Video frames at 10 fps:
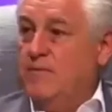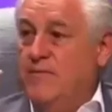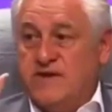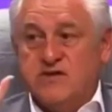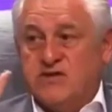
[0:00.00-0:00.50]

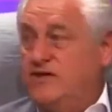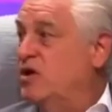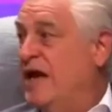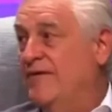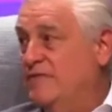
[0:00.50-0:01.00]
but
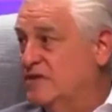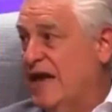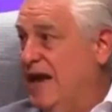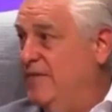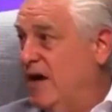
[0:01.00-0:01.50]
essentially have the
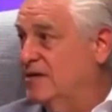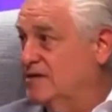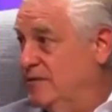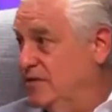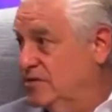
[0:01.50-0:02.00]
same
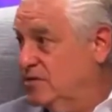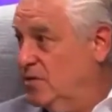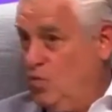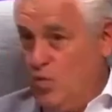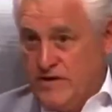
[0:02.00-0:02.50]
concept as
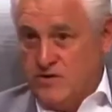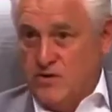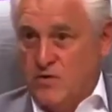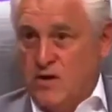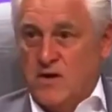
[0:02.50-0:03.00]
we
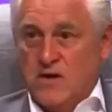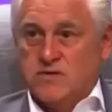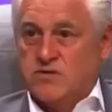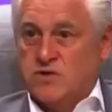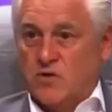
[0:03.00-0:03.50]
do.
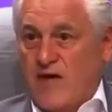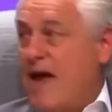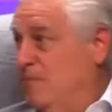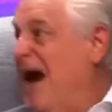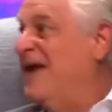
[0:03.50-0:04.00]
So
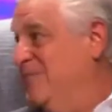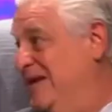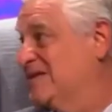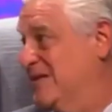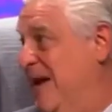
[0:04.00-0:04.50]
that might
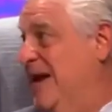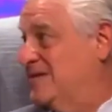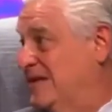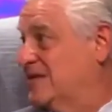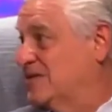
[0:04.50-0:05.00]
be
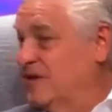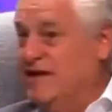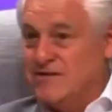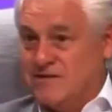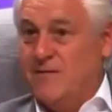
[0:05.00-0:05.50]
semantics
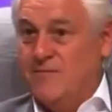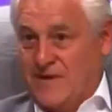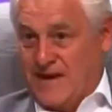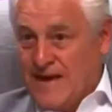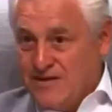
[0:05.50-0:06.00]
in
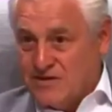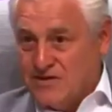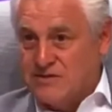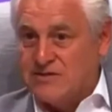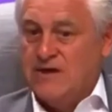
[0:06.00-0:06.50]
some
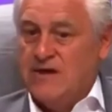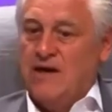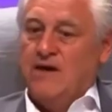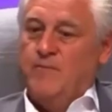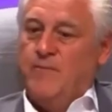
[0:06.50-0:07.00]
cases.
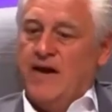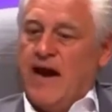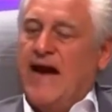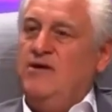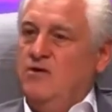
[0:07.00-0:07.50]
But
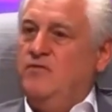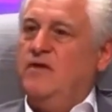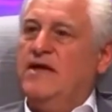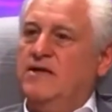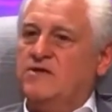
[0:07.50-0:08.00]
I do
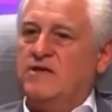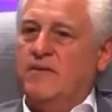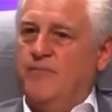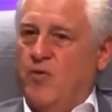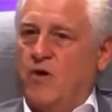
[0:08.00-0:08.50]
think it's
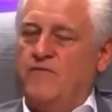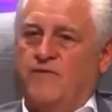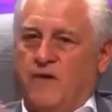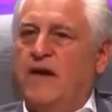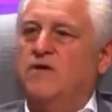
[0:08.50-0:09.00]
important
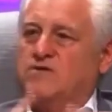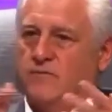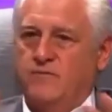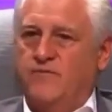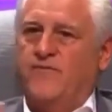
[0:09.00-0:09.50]
for here's
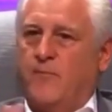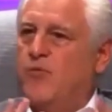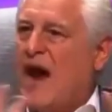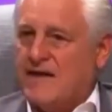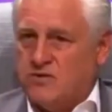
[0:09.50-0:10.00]
some for
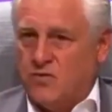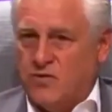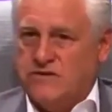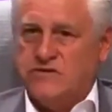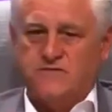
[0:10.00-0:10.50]
practical
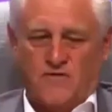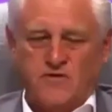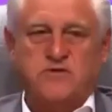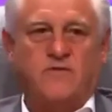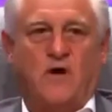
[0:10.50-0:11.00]
reasons.
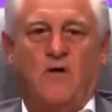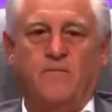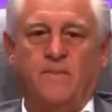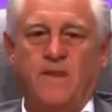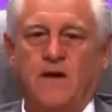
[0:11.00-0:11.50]
First of
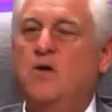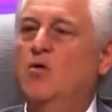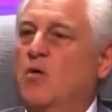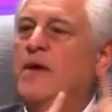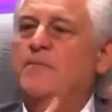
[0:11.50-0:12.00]
all,
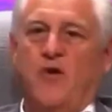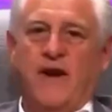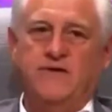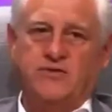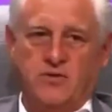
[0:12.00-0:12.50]
who are we
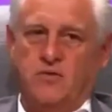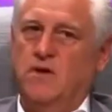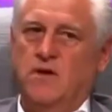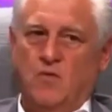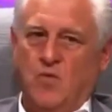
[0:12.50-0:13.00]
praying to?
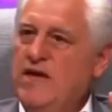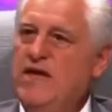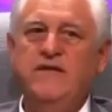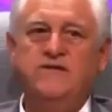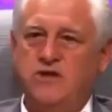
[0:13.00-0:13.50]
We
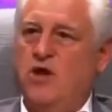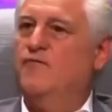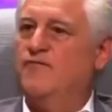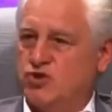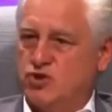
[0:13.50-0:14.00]
need to
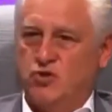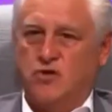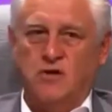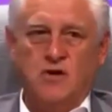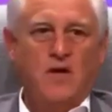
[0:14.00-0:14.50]
know for sure.